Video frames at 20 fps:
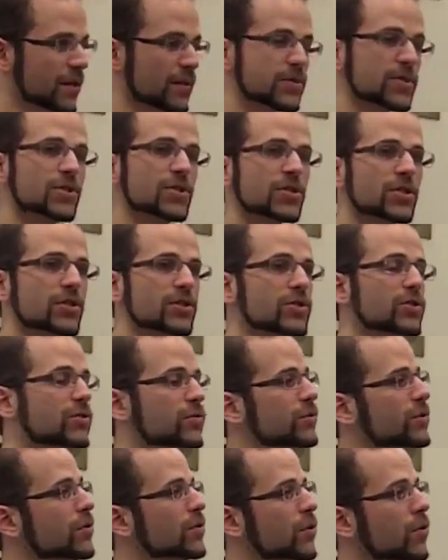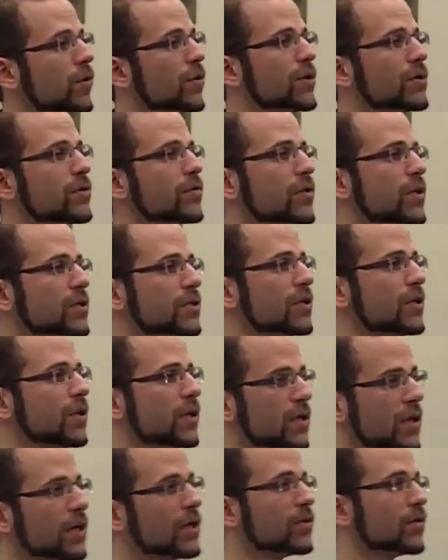I'm just going to do it according to
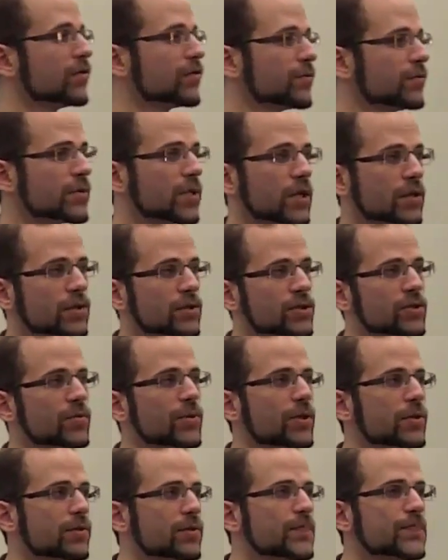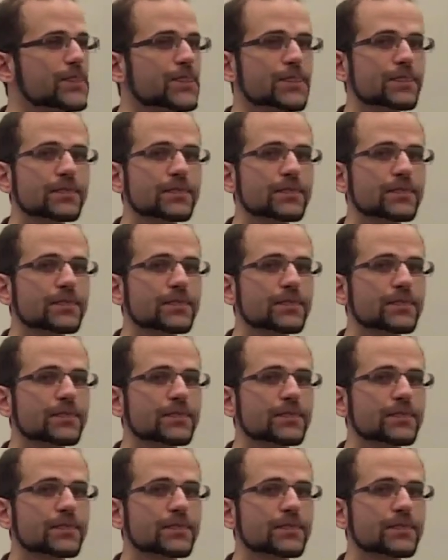what I learned from Dr. Smith.